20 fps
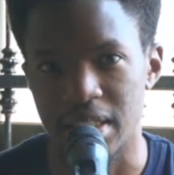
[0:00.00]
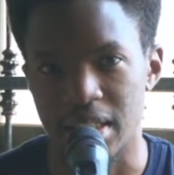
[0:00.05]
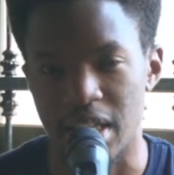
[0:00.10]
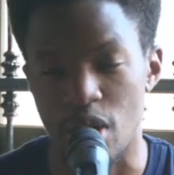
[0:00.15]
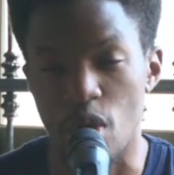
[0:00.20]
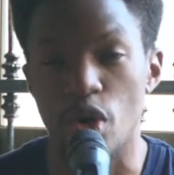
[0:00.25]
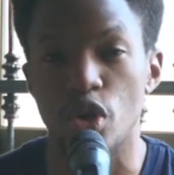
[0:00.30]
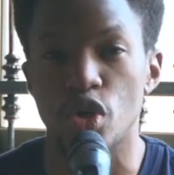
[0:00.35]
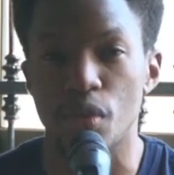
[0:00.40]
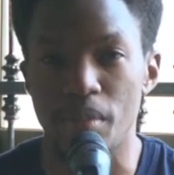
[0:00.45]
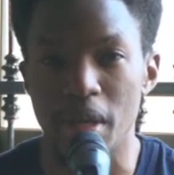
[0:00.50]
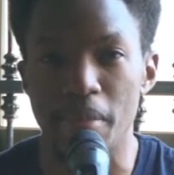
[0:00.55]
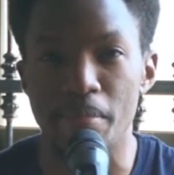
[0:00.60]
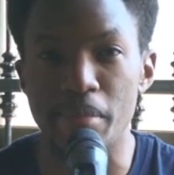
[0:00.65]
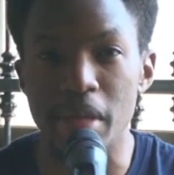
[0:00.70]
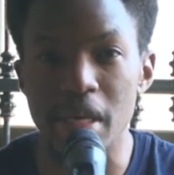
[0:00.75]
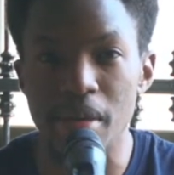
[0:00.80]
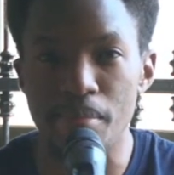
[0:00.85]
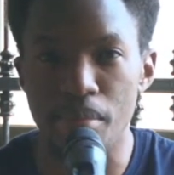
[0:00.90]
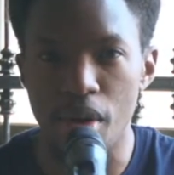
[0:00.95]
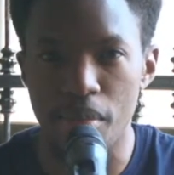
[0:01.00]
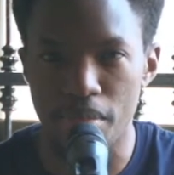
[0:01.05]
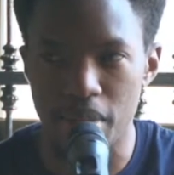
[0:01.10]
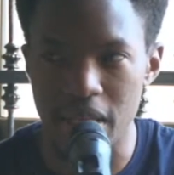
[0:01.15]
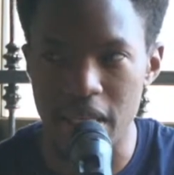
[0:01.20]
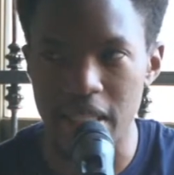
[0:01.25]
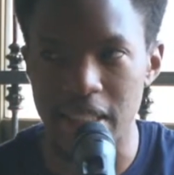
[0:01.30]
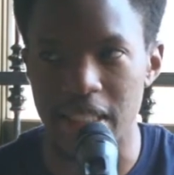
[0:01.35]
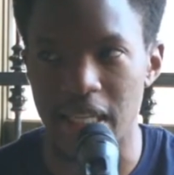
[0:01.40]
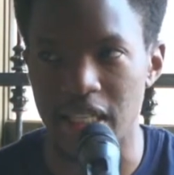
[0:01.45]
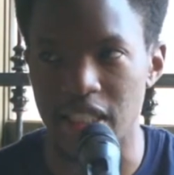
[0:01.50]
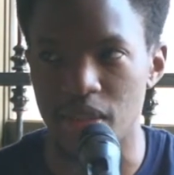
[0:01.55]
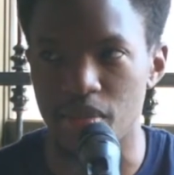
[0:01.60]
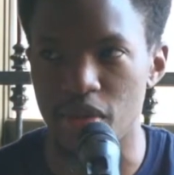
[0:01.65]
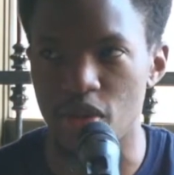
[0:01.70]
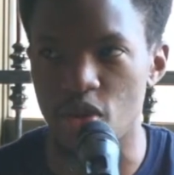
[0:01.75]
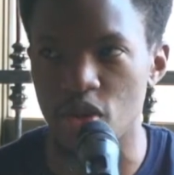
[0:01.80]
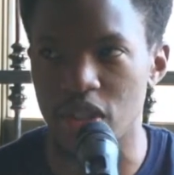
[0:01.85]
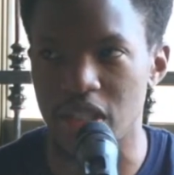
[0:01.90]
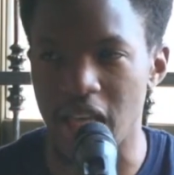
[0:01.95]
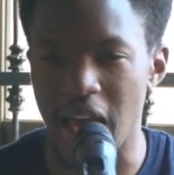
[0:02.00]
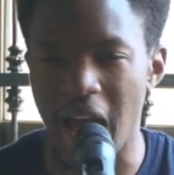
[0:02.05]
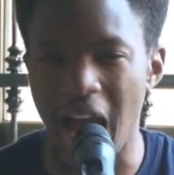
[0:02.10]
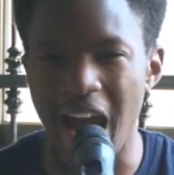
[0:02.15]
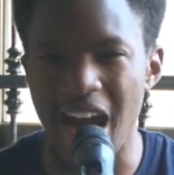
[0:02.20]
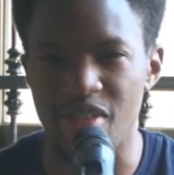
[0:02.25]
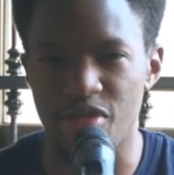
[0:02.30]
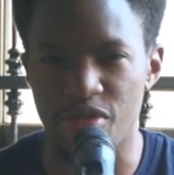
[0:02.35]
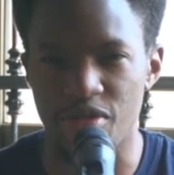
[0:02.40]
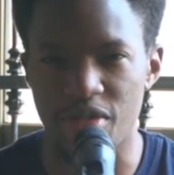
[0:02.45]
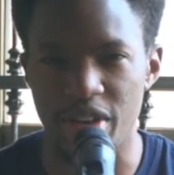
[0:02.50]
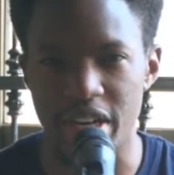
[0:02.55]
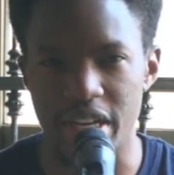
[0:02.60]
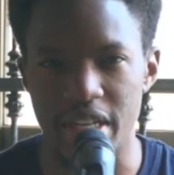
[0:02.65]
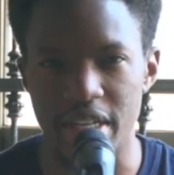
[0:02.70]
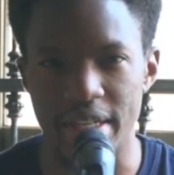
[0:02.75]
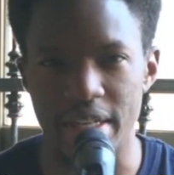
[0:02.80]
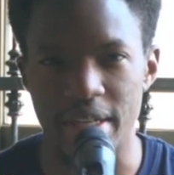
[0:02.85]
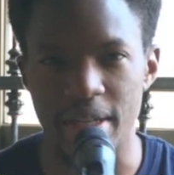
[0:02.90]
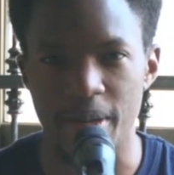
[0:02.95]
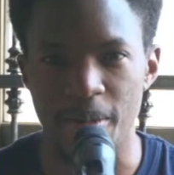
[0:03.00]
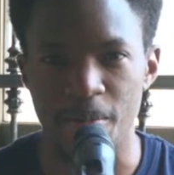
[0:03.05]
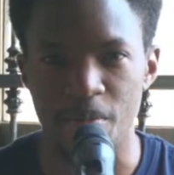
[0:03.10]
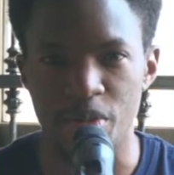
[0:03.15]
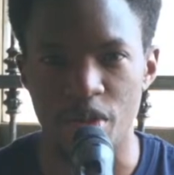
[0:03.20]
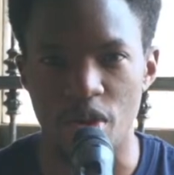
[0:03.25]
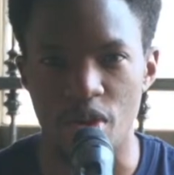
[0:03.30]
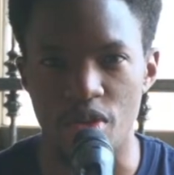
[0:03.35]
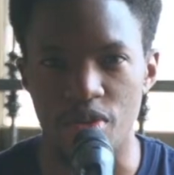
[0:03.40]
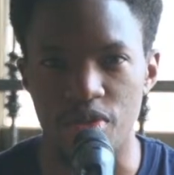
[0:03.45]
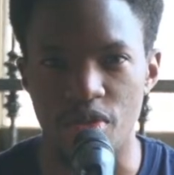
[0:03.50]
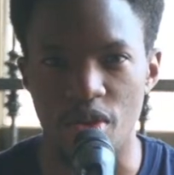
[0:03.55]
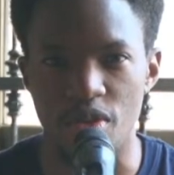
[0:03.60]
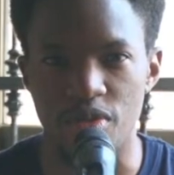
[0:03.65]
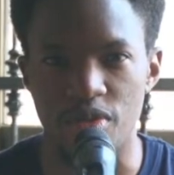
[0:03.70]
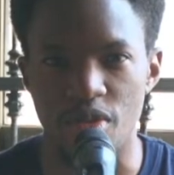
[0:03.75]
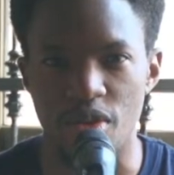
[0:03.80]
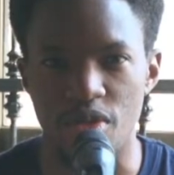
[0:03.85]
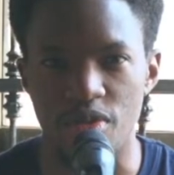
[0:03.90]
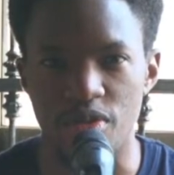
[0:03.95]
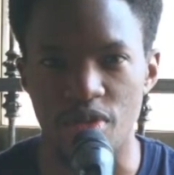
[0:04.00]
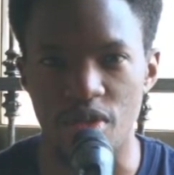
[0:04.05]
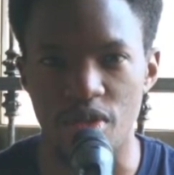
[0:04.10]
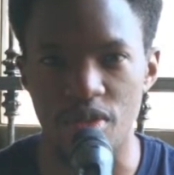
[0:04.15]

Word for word: They're going to be people pleasers because they are afraid of of of